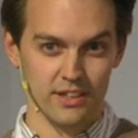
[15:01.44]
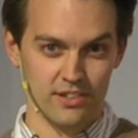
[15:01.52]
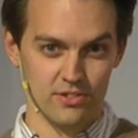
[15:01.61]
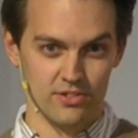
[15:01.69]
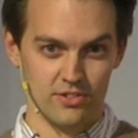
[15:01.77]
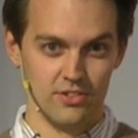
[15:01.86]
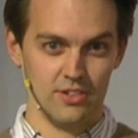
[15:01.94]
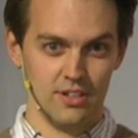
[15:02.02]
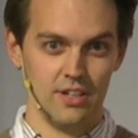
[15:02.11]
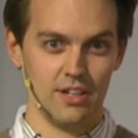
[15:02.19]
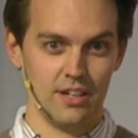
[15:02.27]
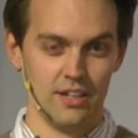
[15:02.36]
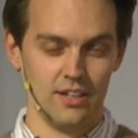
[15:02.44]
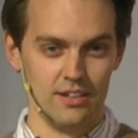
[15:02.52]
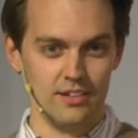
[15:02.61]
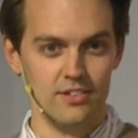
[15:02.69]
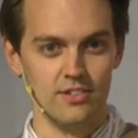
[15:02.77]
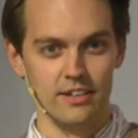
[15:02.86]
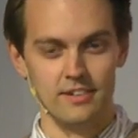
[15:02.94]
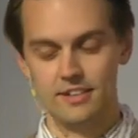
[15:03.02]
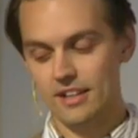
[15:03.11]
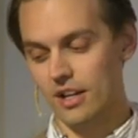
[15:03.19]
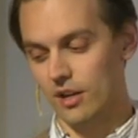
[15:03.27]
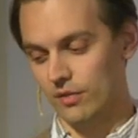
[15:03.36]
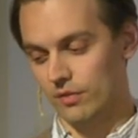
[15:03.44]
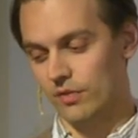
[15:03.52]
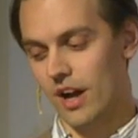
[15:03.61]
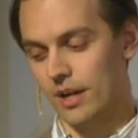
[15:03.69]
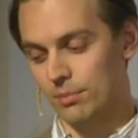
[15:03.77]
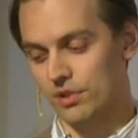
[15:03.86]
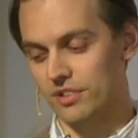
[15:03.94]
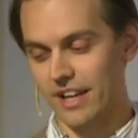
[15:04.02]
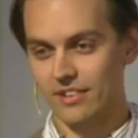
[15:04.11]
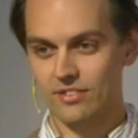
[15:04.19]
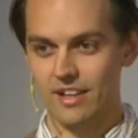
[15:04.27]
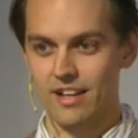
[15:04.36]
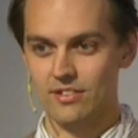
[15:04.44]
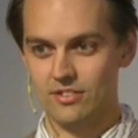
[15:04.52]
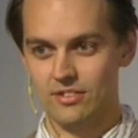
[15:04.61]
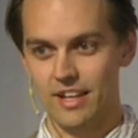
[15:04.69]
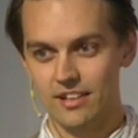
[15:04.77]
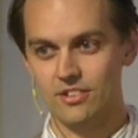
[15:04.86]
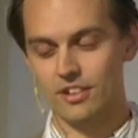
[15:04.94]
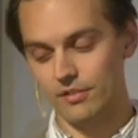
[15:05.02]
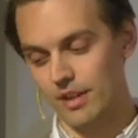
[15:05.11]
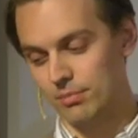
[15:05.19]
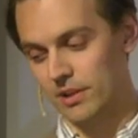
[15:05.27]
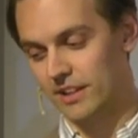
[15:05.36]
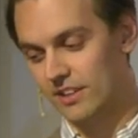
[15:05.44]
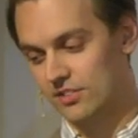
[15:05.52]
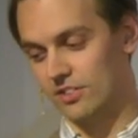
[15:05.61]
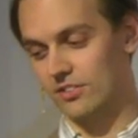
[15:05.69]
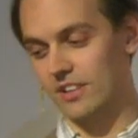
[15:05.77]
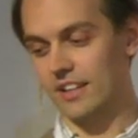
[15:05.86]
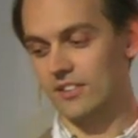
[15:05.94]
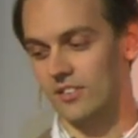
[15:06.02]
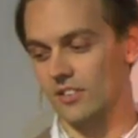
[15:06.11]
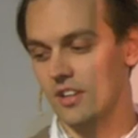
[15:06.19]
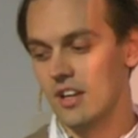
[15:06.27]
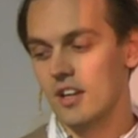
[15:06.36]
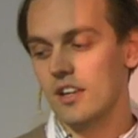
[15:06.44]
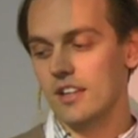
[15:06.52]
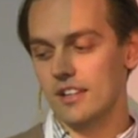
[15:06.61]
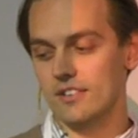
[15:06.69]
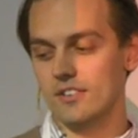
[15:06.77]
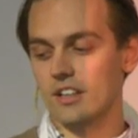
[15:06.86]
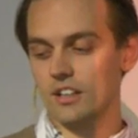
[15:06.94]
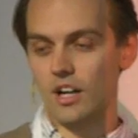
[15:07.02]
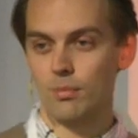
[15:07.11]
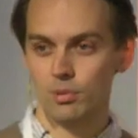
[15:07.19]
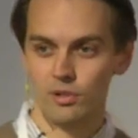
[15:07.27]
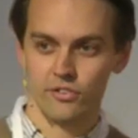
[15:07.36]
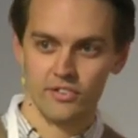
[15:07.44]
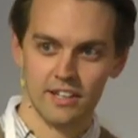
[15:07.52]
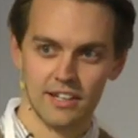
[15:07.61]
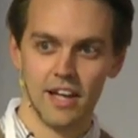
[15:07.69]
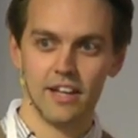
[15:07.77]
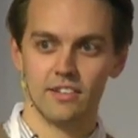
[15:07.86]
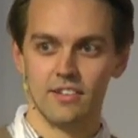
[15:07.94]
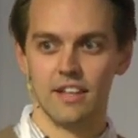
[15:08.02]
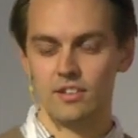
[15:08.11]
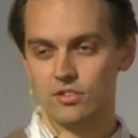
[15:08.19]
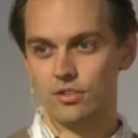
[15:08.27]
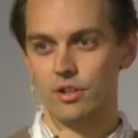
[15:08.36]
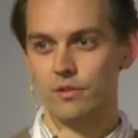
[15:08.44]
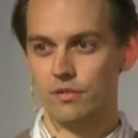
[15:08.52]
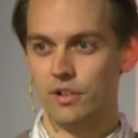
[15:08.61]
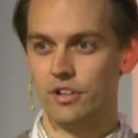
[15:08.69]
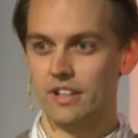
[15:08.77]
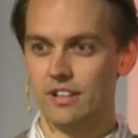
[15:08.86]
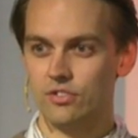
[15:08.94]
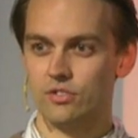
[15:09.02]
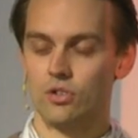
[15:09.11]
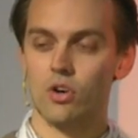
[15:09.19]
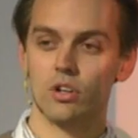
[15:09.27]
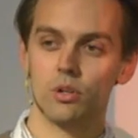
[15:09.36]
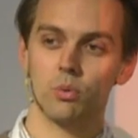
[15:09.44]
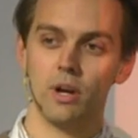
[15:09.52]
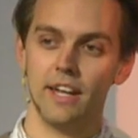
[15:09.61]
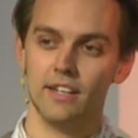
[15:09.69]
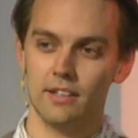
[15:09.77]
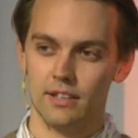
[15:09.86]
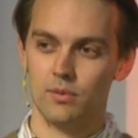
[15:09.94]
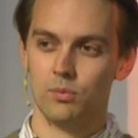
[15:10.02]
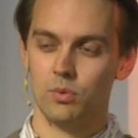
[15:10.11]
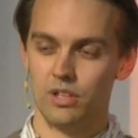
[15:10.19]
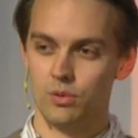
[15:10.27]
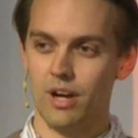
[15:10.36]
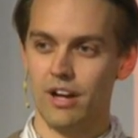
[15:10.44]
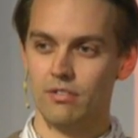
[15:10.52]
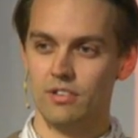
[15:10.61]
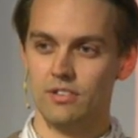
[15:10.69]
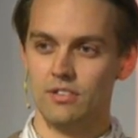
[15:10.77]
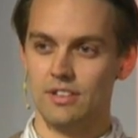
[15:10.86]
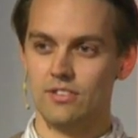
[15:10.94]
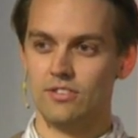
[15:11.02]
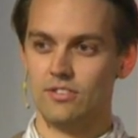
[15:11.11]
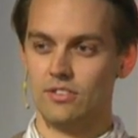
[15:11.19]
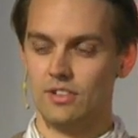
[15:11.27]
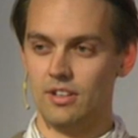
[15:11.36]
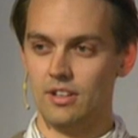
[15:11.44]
this this idea of hypertext as the engine of application states. It decouples the client and the server in a stronger way than when you have these